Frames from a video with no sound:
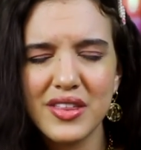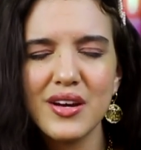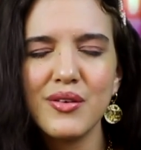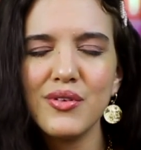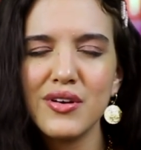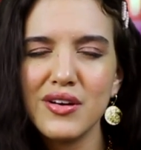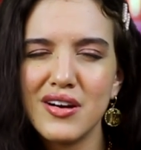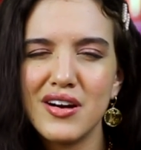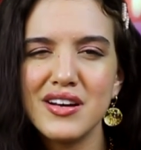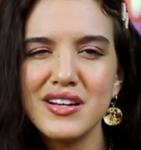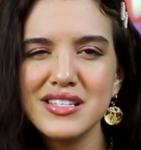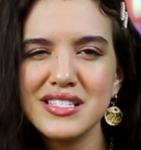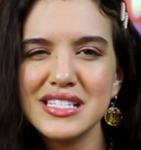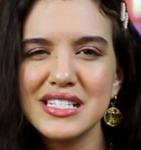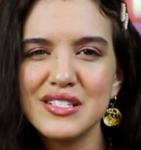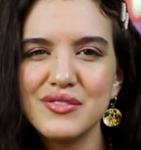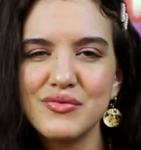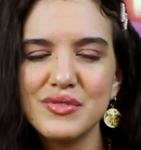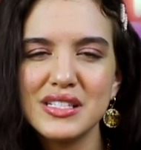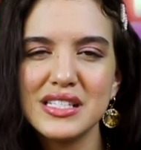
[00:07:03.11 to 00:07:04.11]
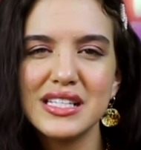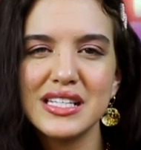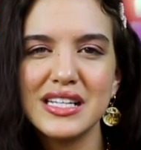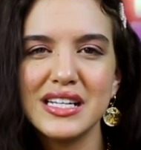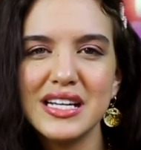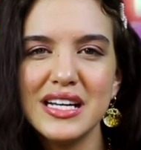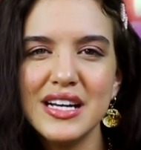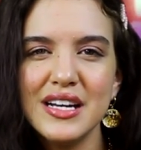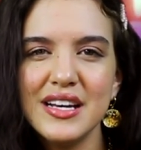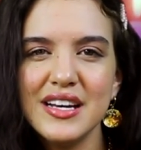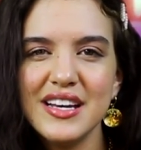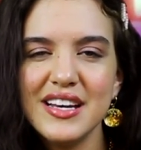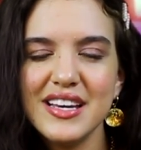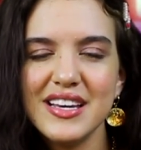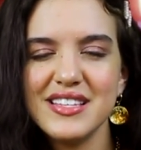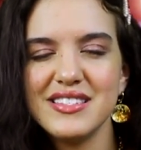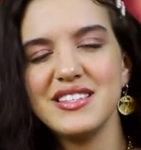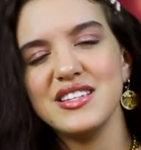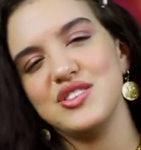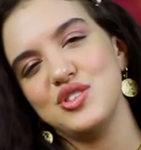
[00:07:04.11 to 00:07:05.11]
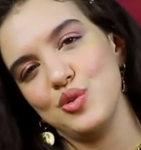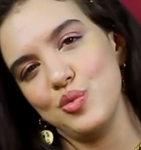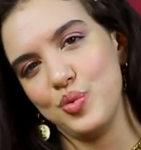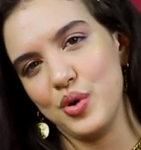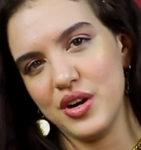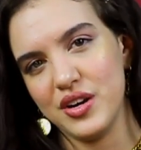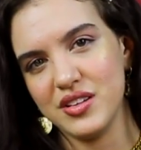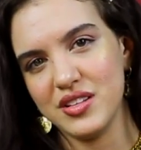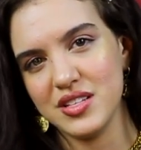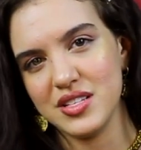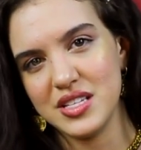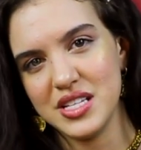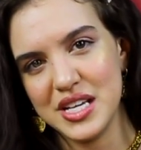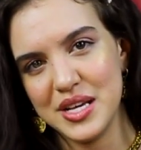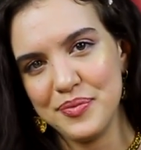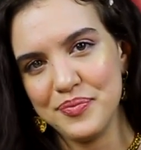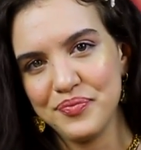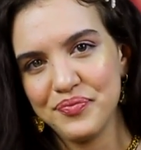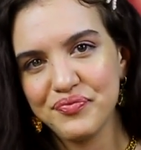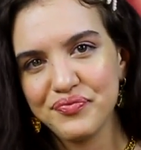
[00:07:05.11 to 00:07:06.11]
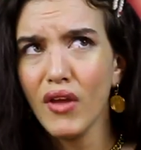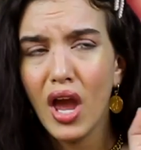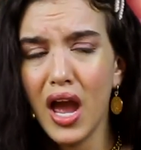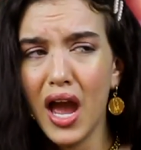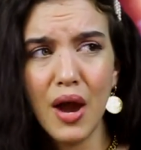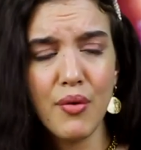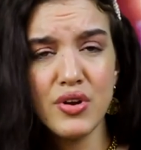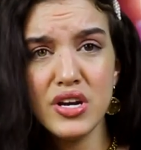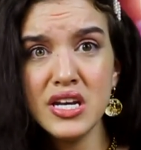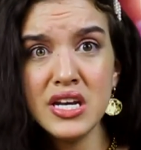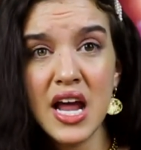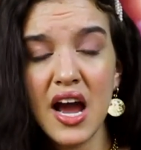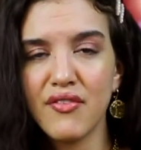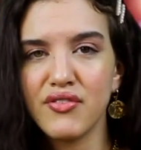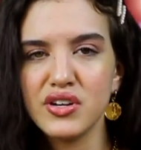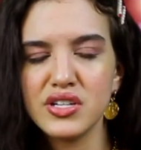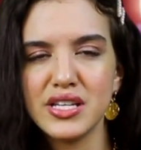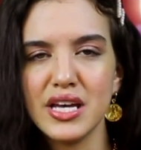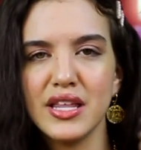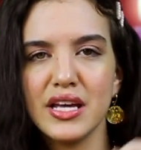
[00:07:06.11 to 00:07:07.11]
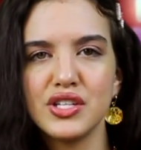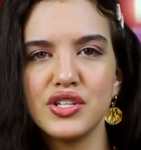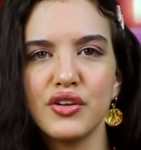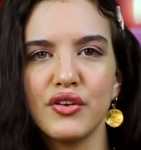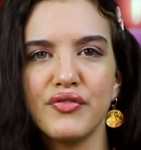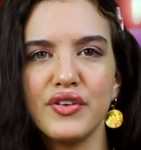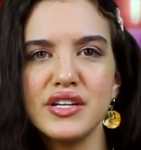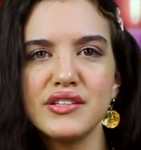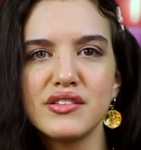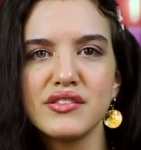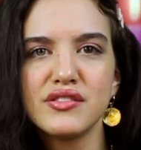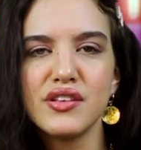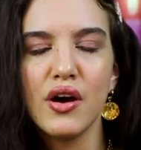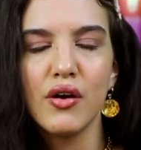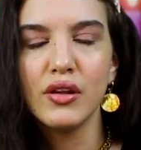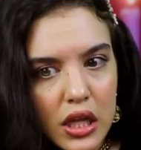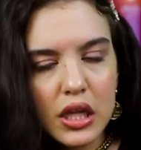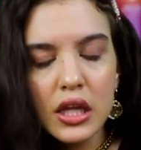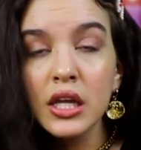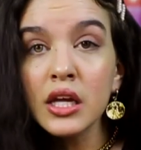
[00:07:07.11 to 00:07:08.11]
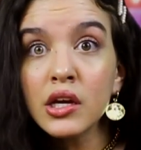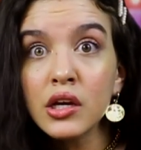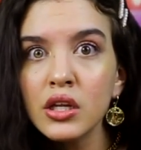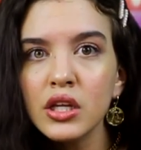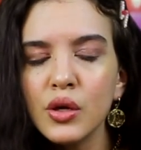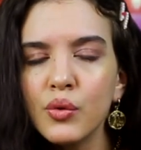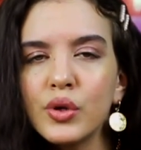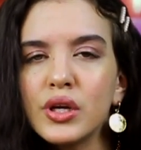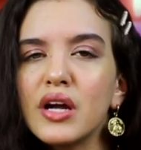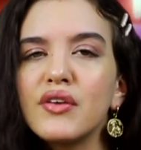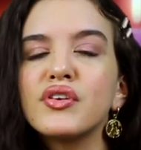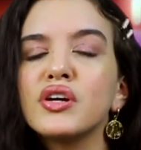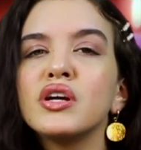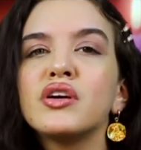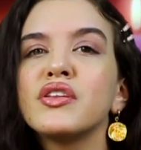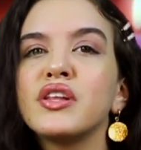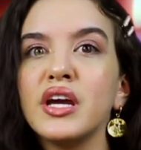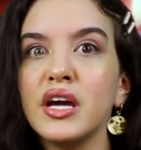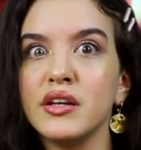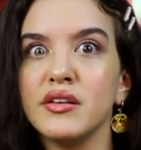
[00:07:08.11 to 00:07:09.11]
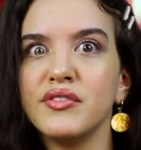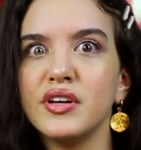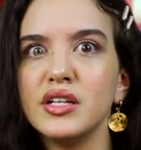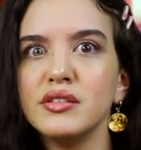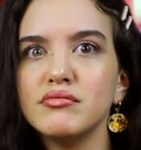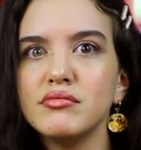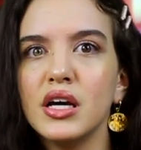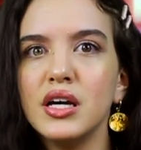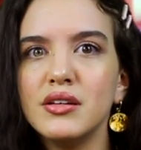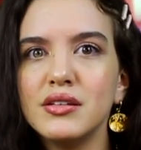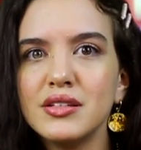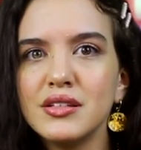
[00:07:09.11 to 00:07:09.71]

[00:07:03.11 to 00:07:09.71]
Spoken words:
They were honestly a really essential part of the team. I would never say that to their faces though. Literally would never hear the end of it.